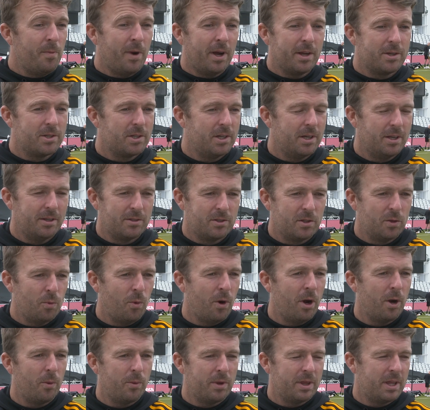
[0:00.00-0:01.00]
much to
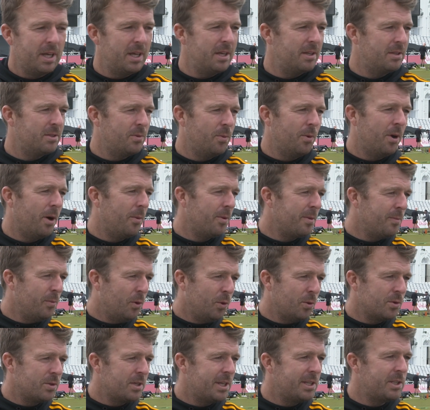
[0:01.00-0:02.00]
work with
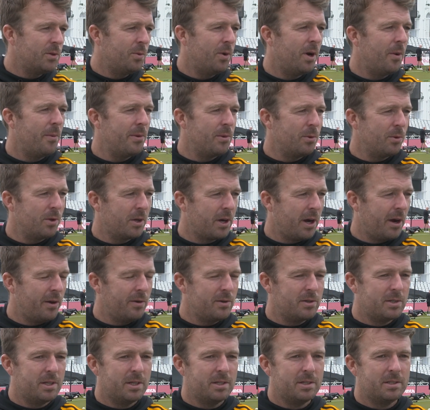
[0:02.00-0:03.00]
Morsey, to work with all the
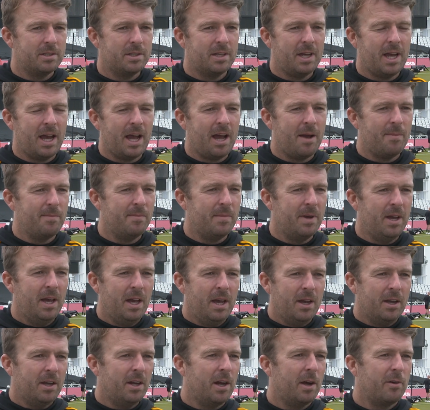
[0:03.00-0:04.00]
coaches,
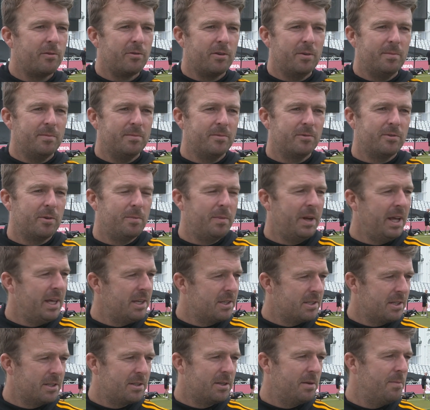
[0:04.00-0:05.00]
you know, from
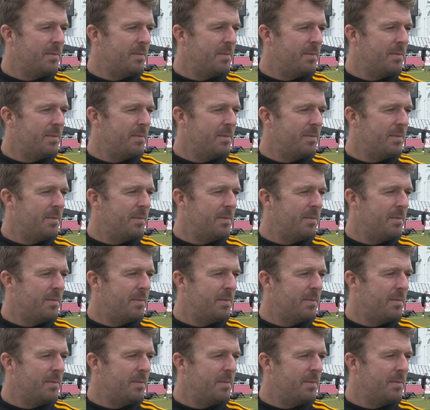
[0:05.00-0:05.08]
Lisa to